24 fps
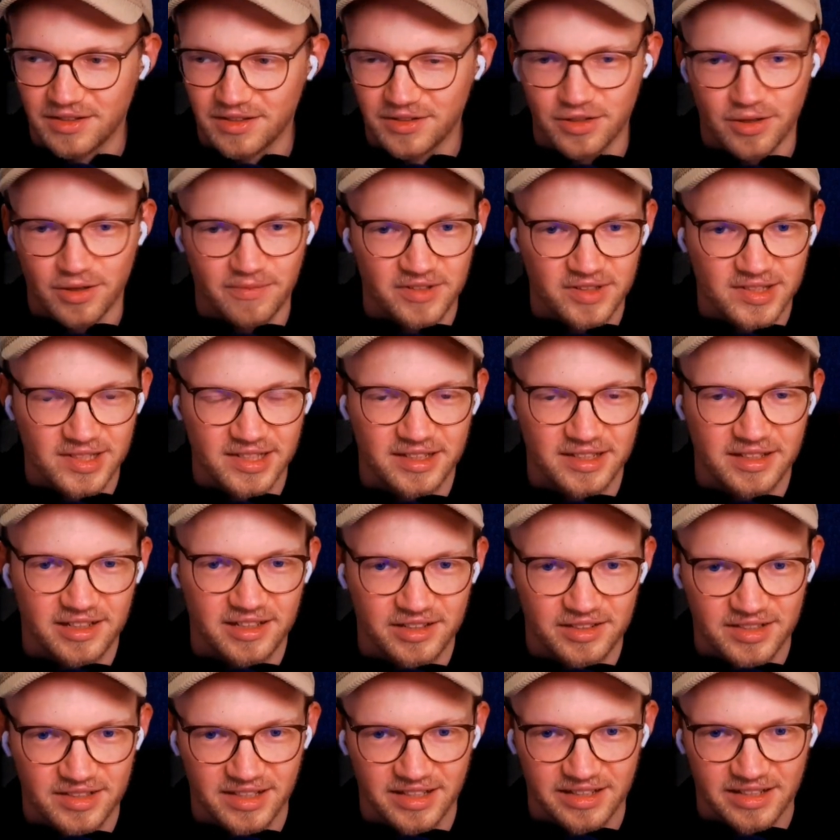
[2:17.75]
Obviously, there's
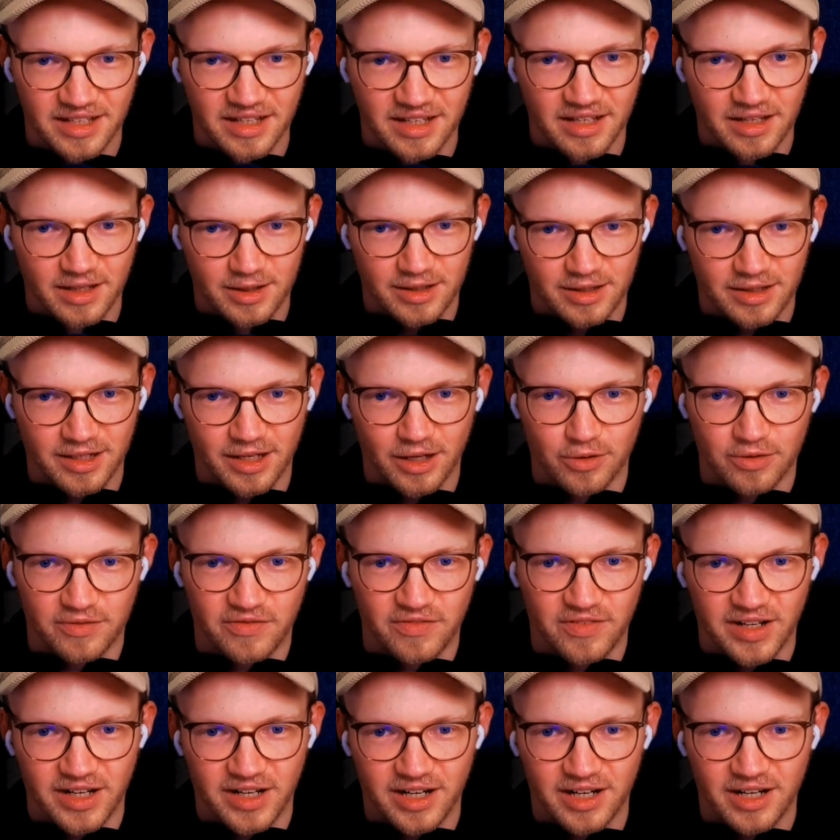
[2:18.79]
like
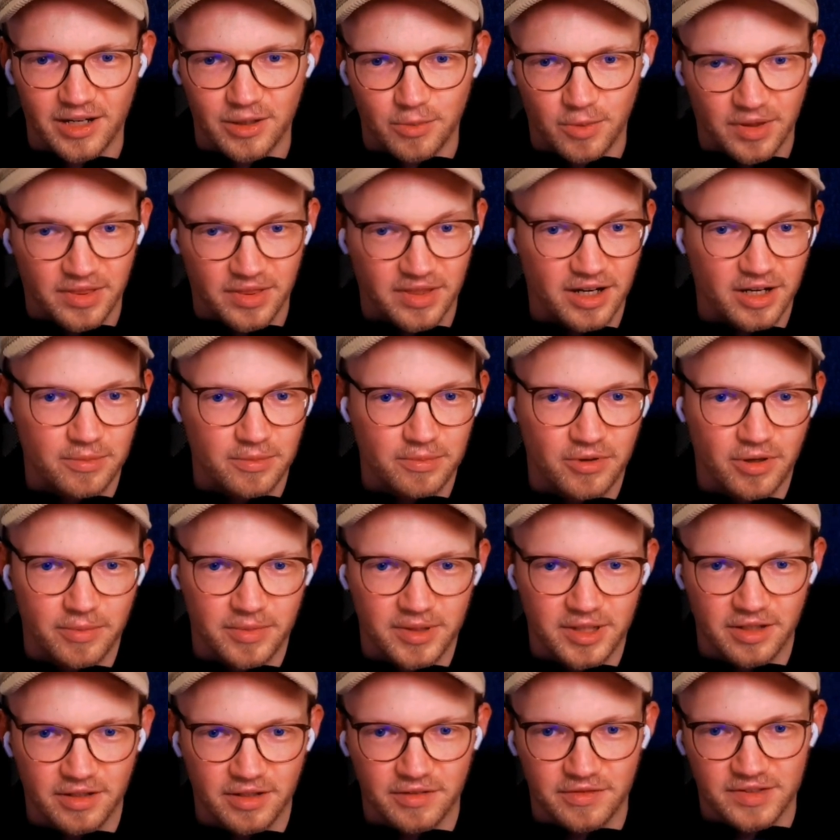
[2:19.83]
Cloudflare with their primitives,